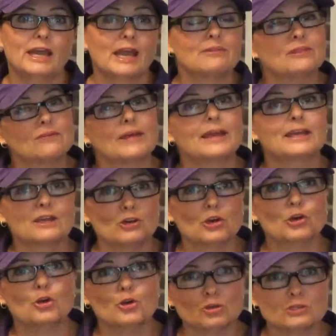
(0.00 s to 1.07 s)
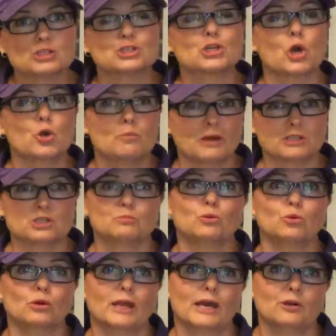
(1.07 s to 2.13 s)
and then they can learn so much
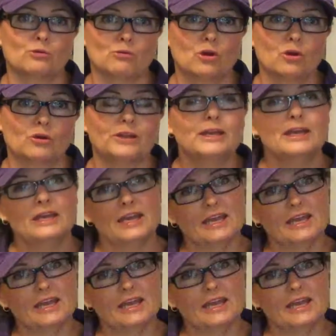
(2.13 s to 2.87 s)
more later on.